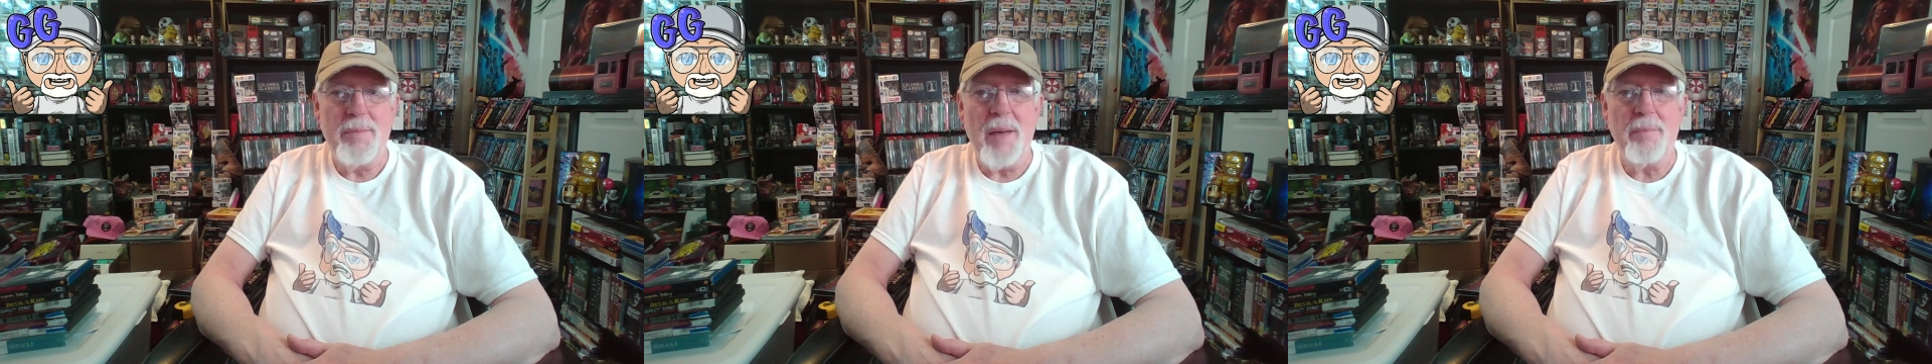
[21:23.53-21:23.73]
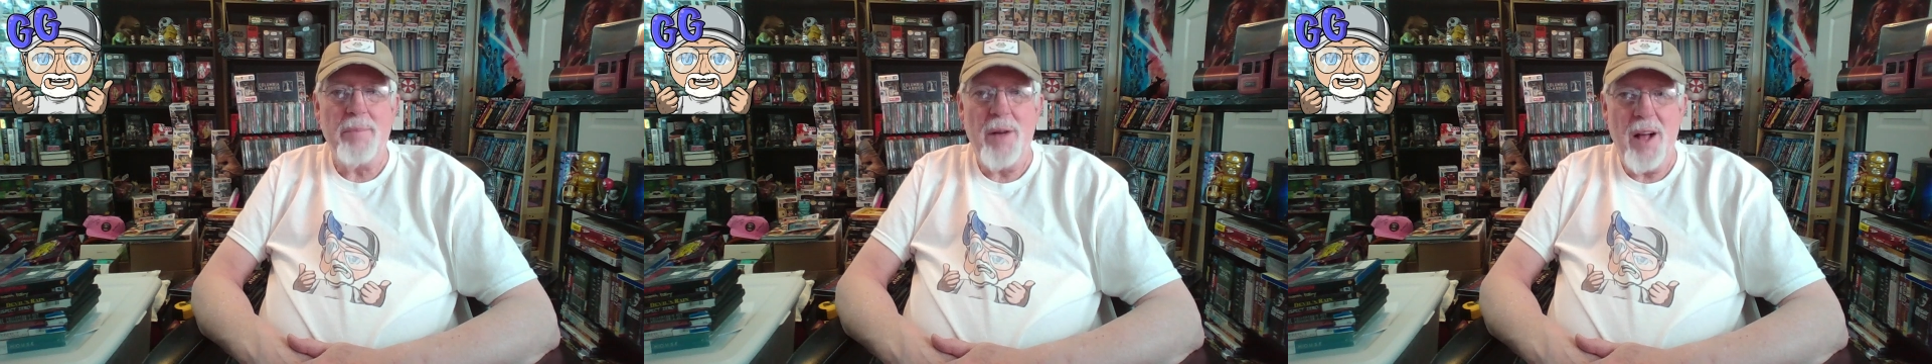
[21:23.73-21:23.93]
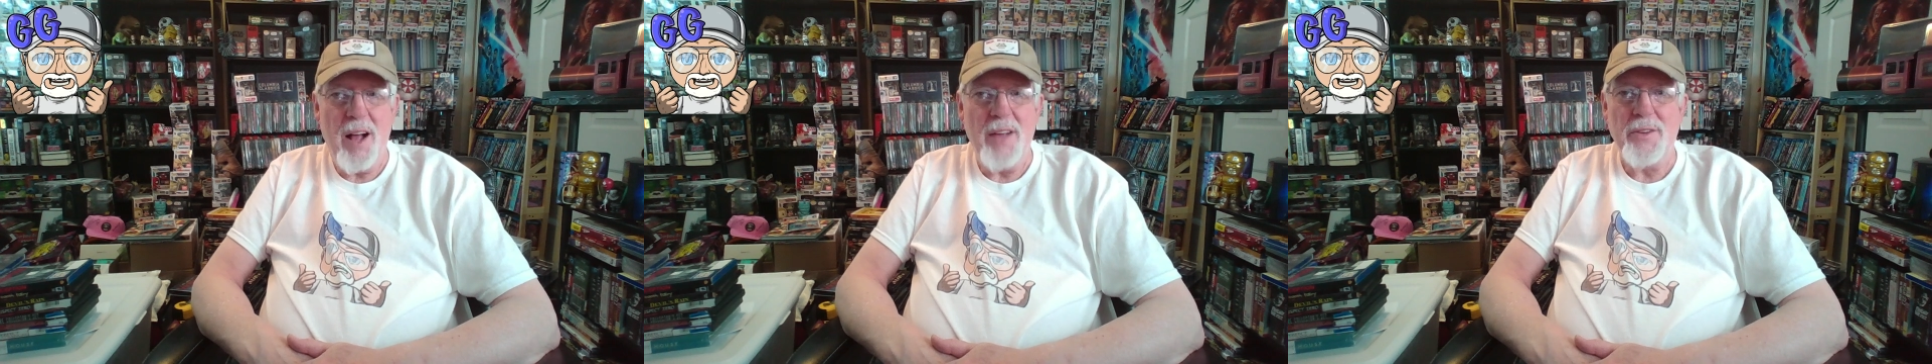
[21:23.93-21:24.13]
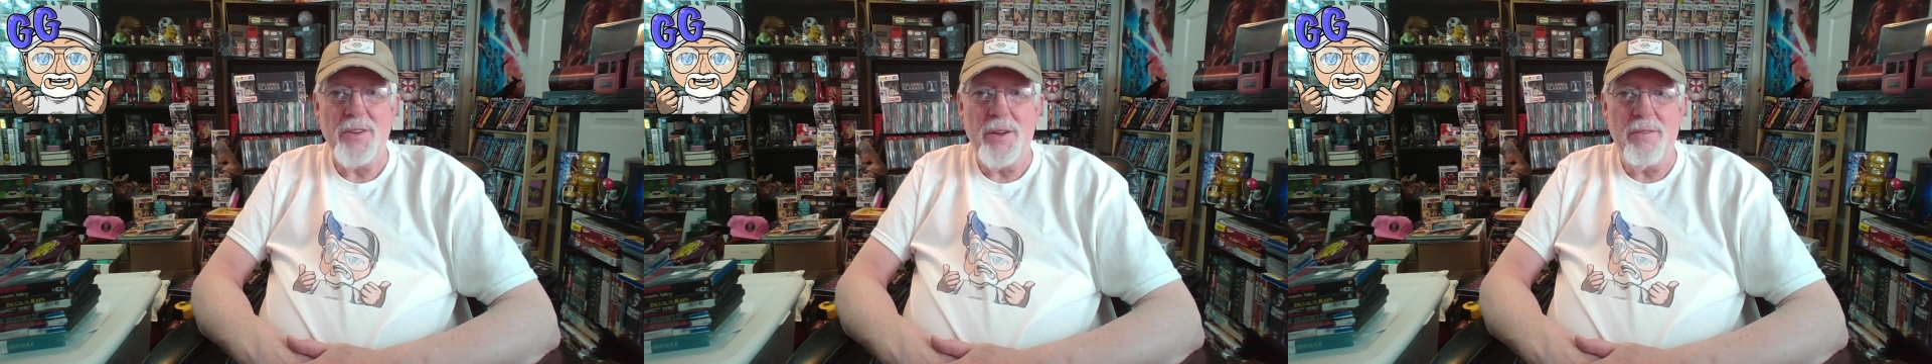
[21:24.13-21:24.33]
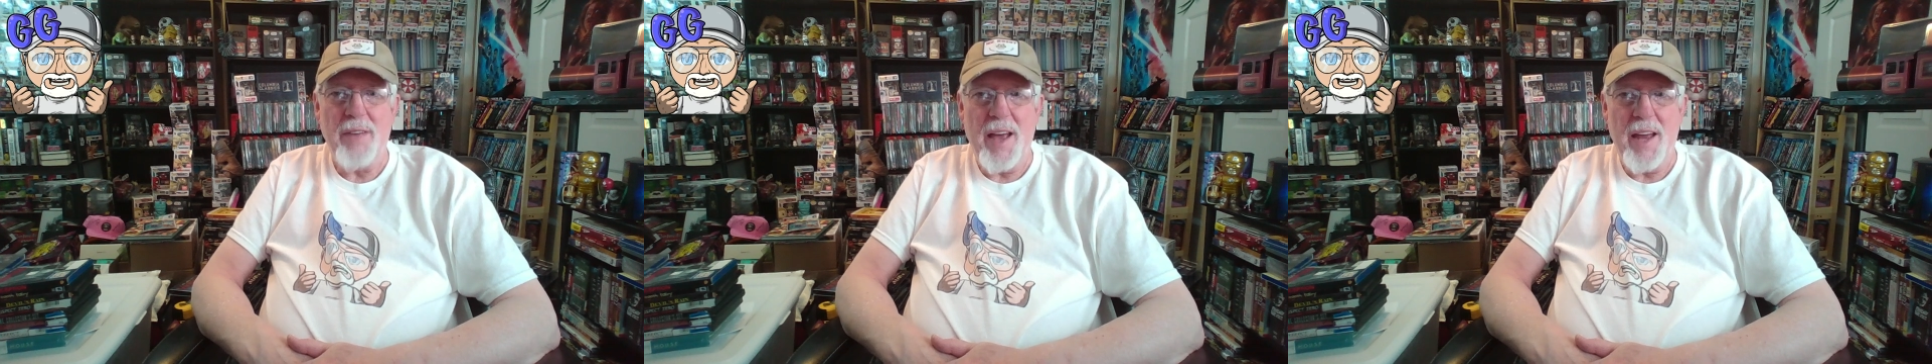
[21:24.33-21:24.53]
that
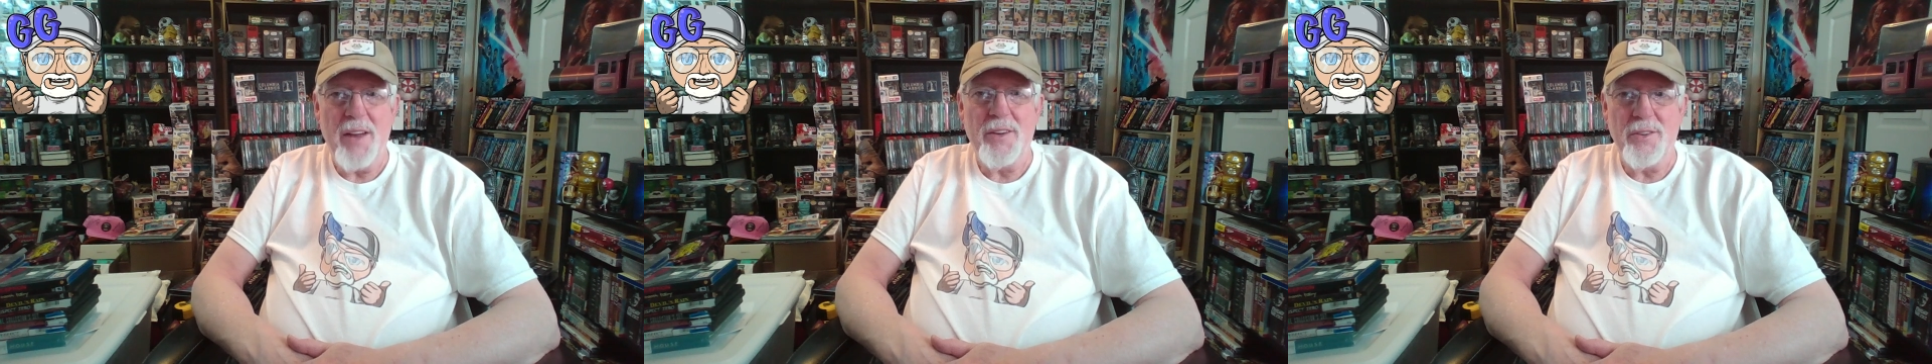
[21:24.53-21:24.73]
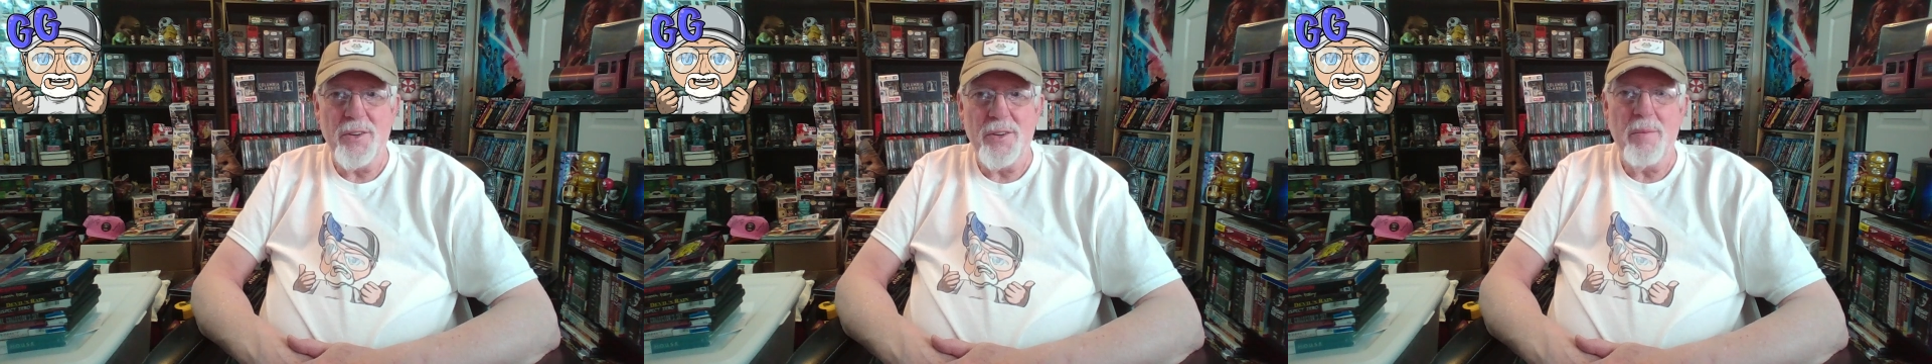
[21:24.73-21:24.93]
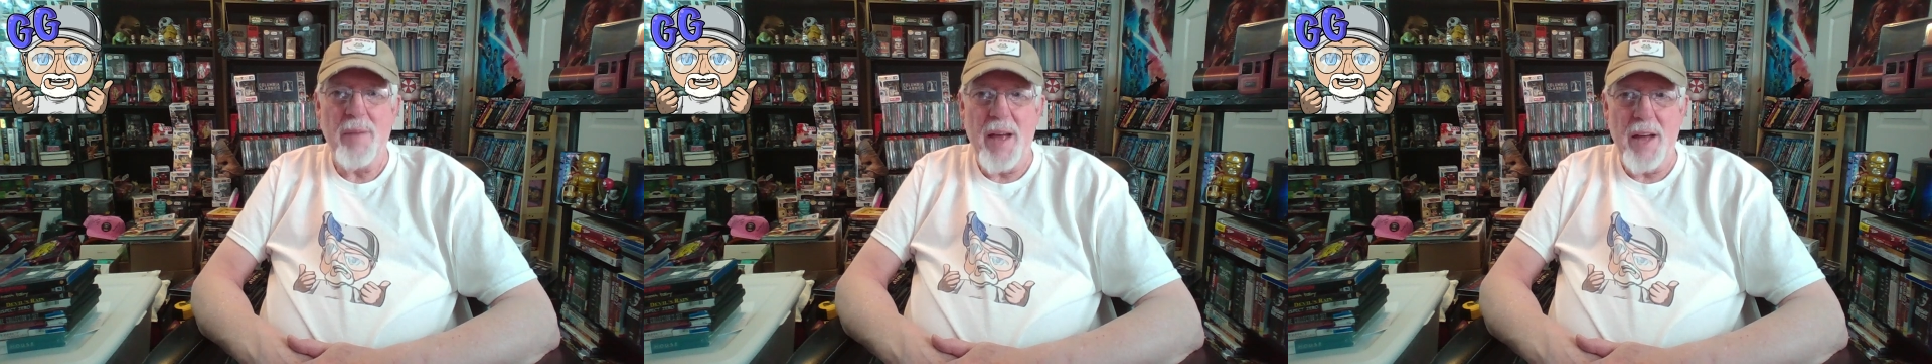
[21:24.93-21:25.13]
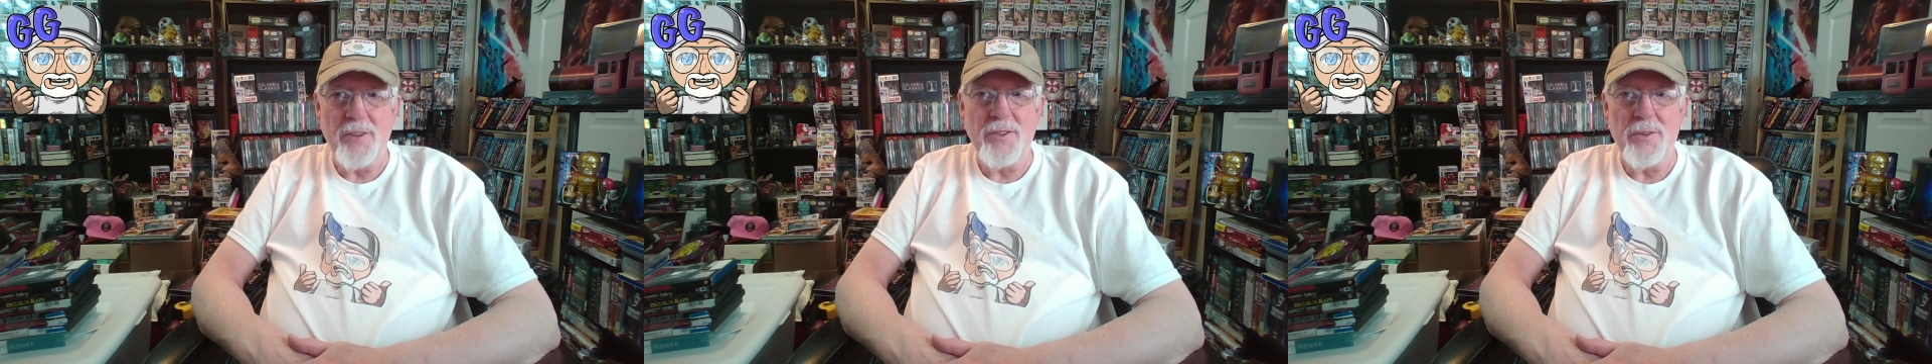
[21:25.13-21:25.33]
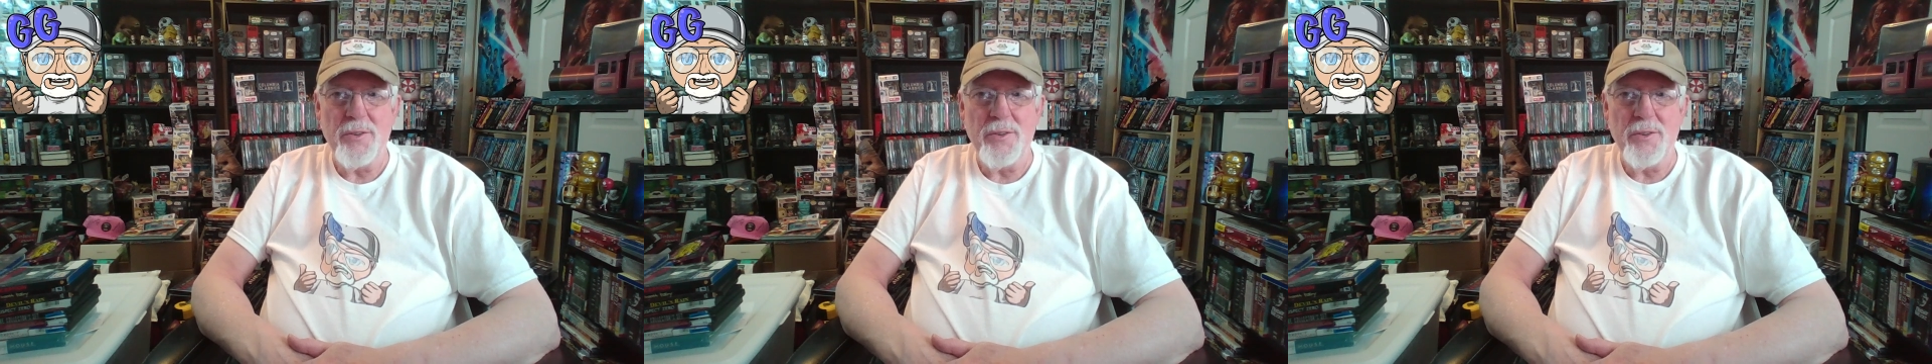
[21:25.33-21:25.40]
positive attitude about